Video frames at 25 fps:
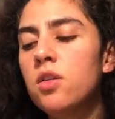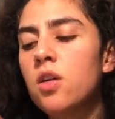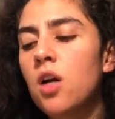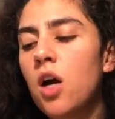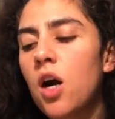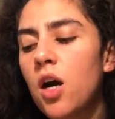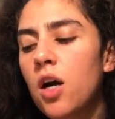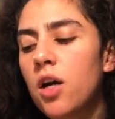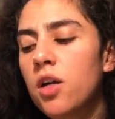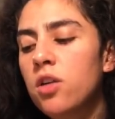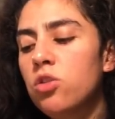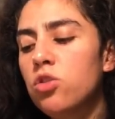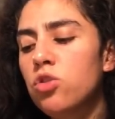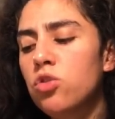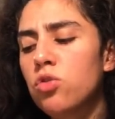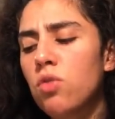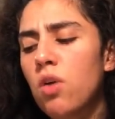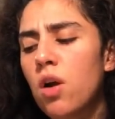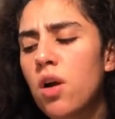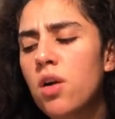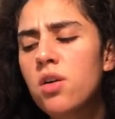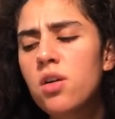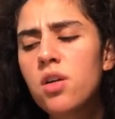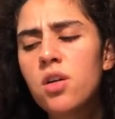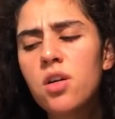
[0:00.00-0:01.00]
not
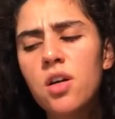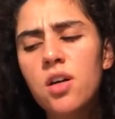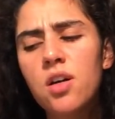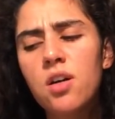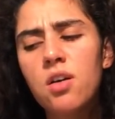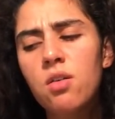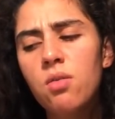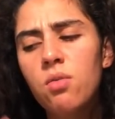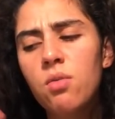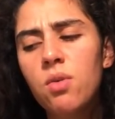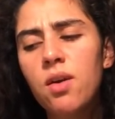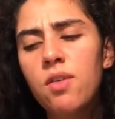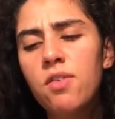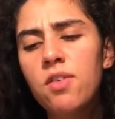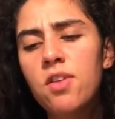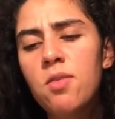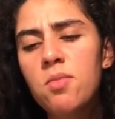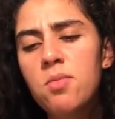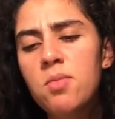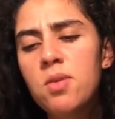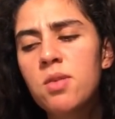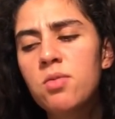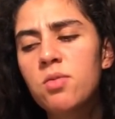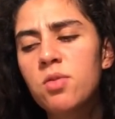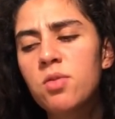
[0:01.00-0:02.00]
drunk, whatever
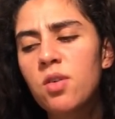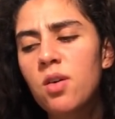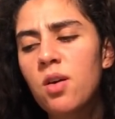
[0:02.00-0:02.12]
that means.